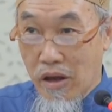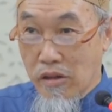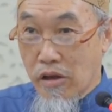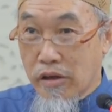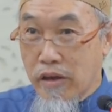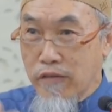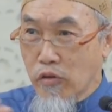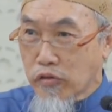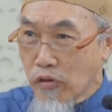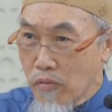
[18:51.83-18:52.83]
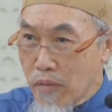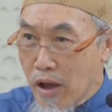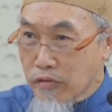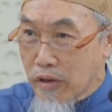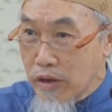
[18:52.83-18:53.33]
Allah give you so
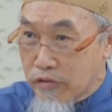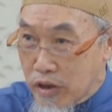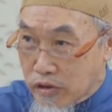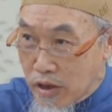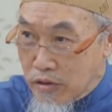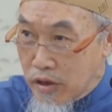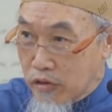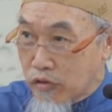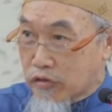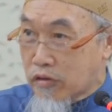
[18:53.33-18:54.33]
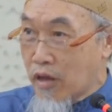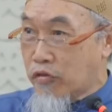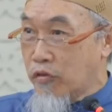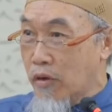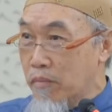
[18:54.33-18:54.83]
much, in return, He just
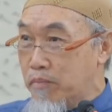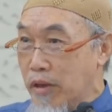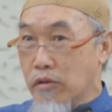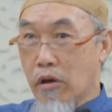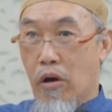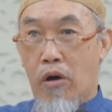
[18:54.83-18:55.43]
tests you a bit.